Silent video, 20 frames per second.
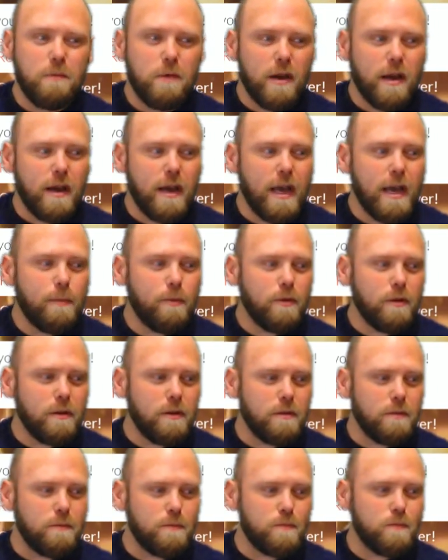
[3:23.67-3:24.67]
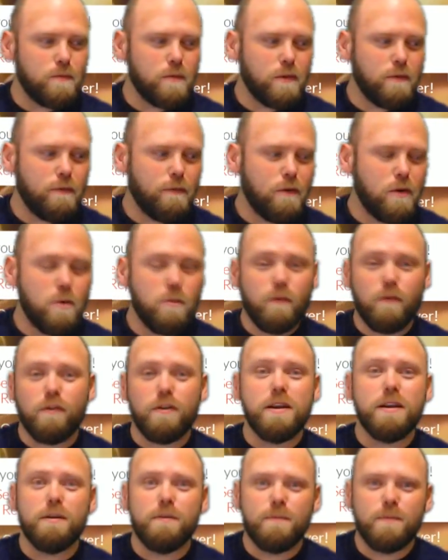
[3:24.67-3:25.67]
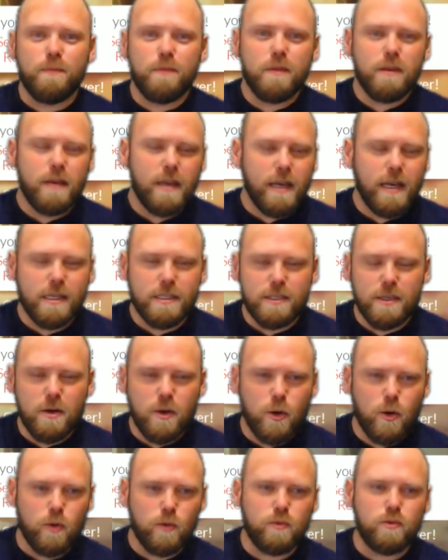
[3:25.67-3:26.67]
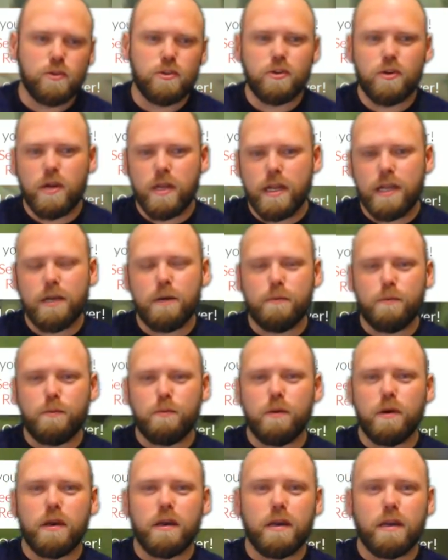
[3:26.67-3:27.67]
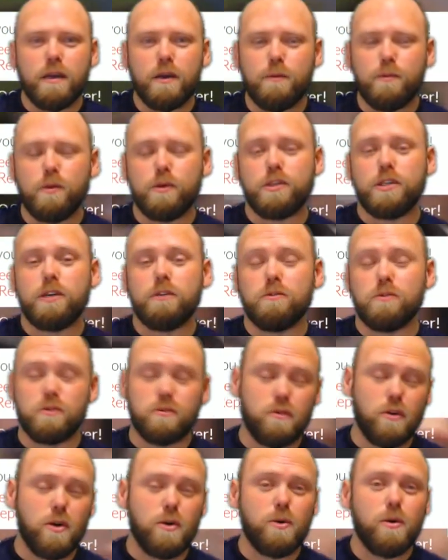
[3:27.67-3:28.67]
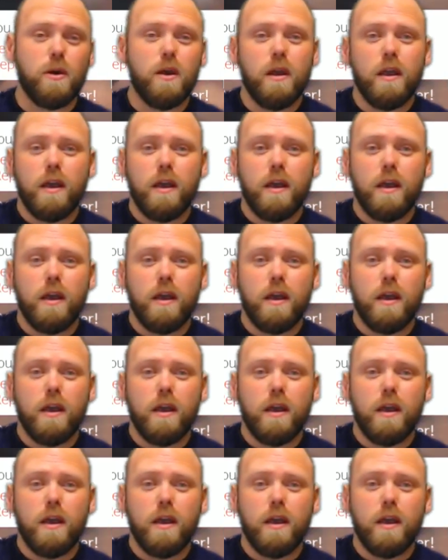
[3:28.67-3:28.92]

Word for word: uh, happen from Freedom as a whole to try and help uh, help your channels grow?